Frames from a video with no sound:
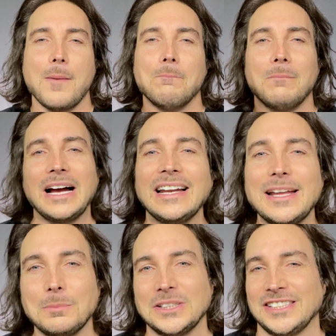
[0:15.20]
My
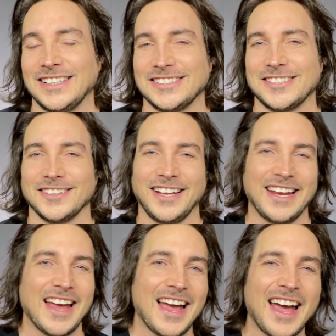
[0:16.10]
name is Shane
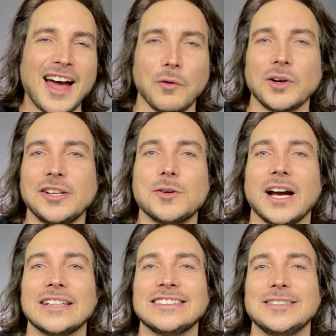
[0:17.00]
Sterling. How are you
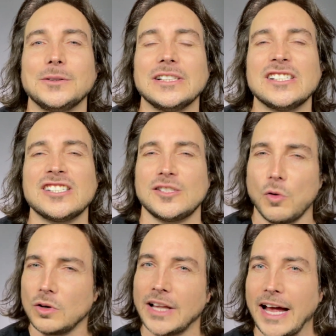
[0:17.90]
guys doing?
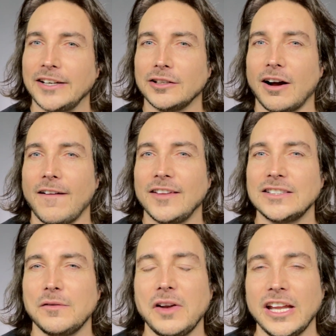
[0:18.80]
So glad you're on
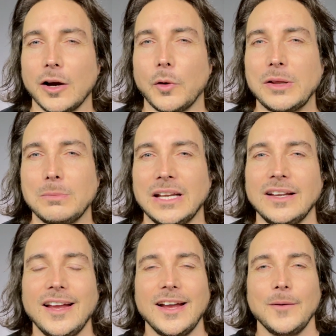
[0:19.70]
this video with
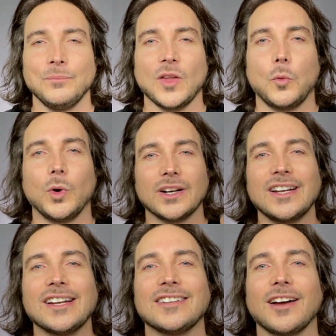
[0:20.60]
me. We're
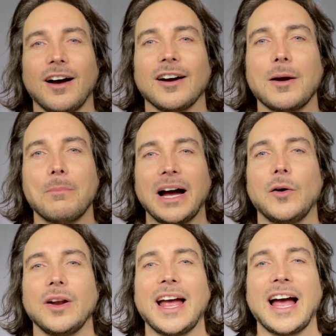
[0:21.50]
going to talk
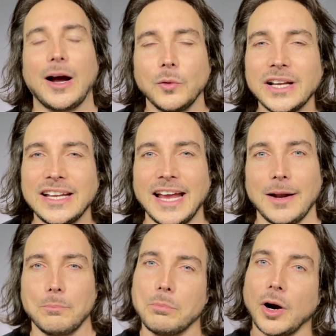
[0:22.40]
about how to
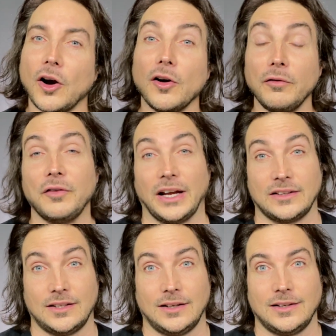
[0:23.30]
get
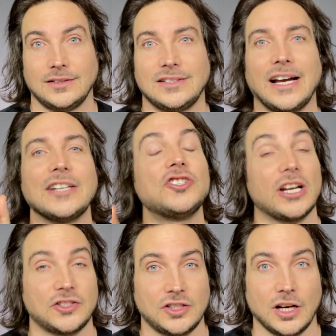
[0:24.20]
perfect
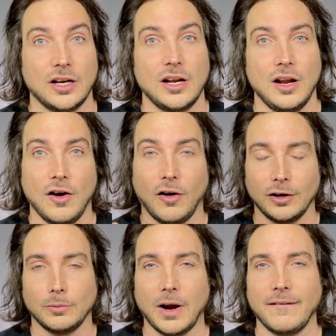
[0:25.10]
digestion on
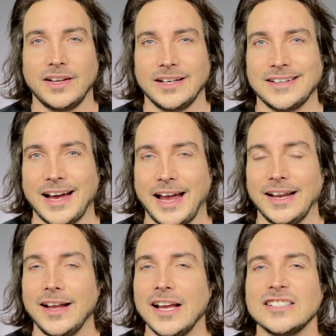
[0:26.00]
a raw vegan
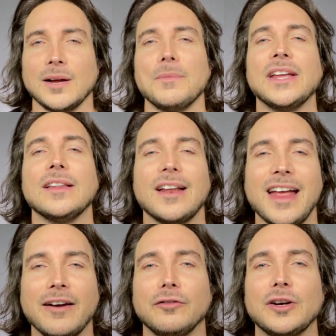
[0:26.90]
diet, something that
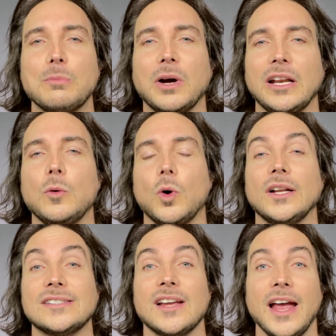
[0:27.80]
everybody
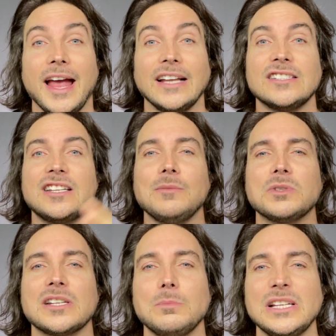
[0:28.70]
wants and
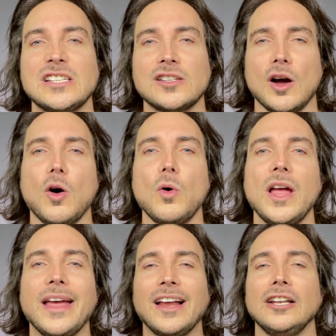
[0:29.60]
seems to be so
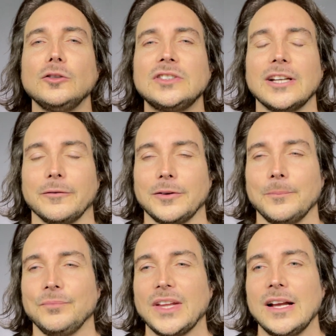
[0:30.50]
elusive.
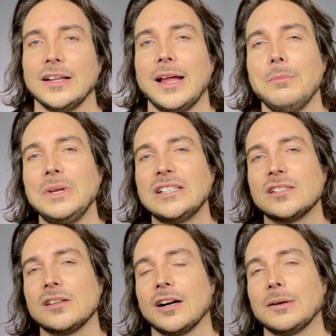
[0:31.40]
Let me
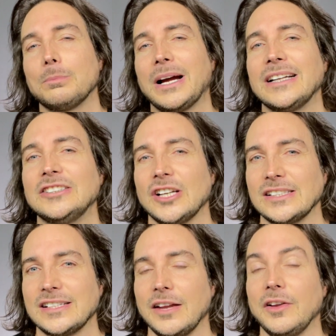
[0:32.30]
start by
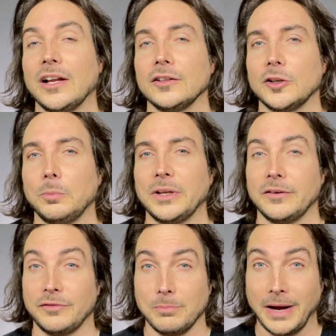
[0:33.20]
just giving a little bit
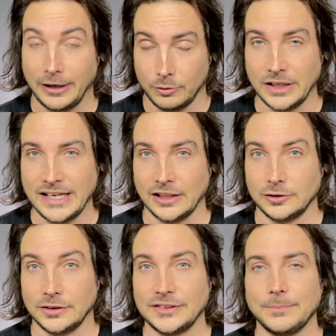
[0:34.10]
of my
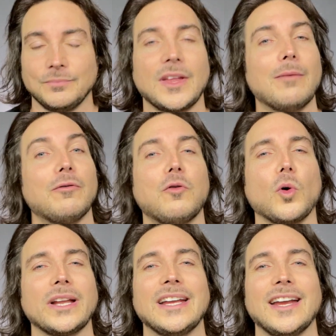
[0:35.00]
credentials. I'm
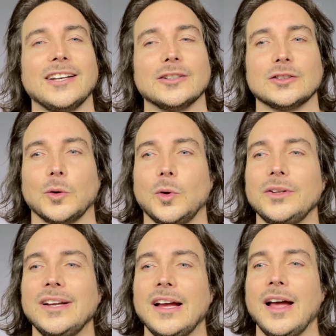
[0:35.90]
48 years
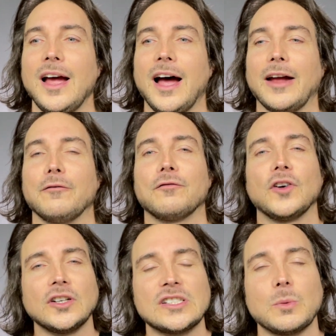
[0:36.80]
old. I
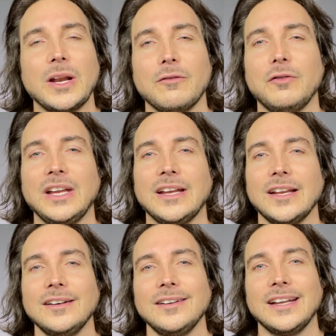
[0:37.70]
first went
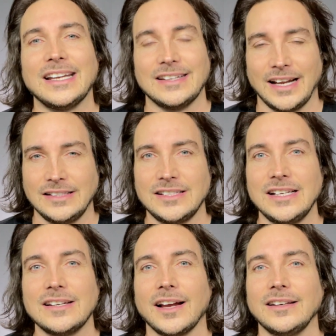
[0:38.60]
vegan in
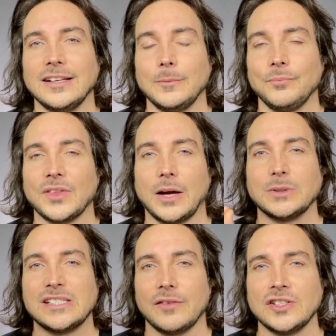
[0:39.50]
1990. I
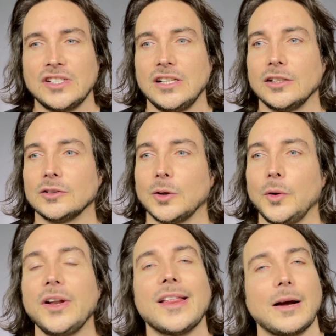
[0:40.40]
was 17 years
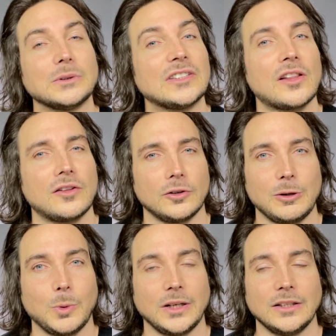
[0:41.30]
old. That was
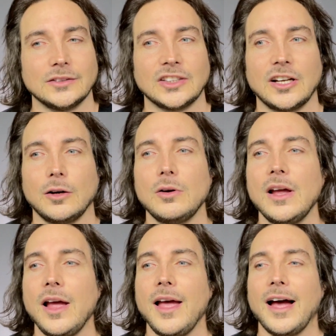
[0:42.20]
31 years ago.
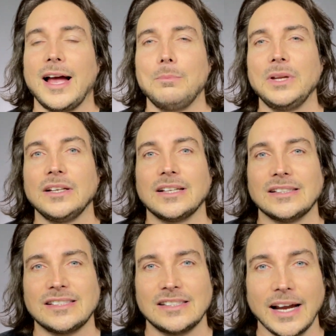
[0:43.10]
I've been
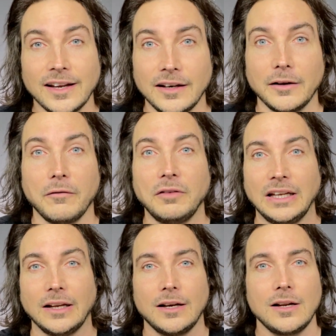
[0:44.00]
consecutive
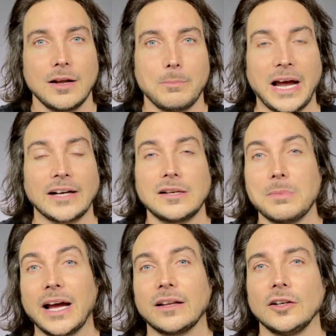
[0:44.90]
vegan back to
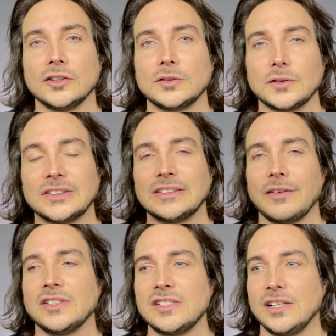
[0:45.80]
back years for
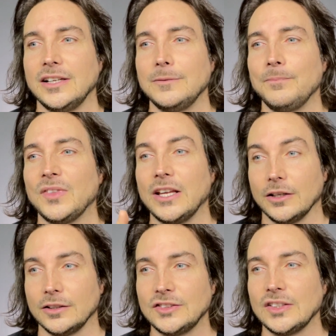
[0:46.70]
17
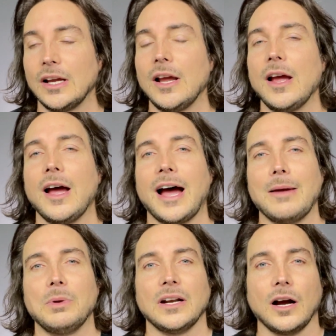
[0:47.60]
years.
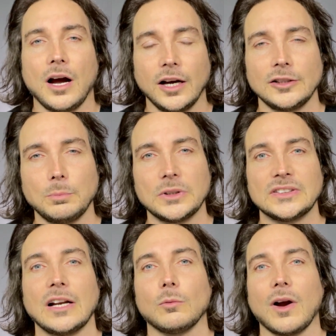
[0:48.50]
I've been
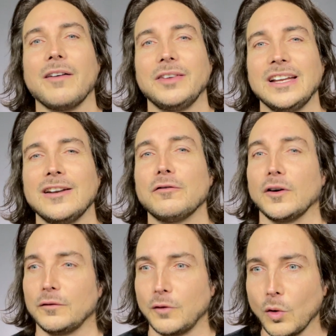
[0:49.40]
100% raw vegan
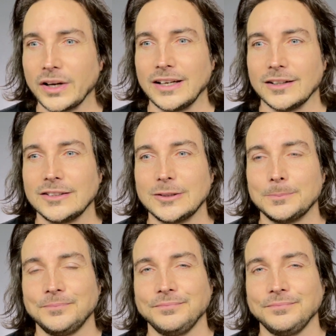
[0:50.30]
for four years.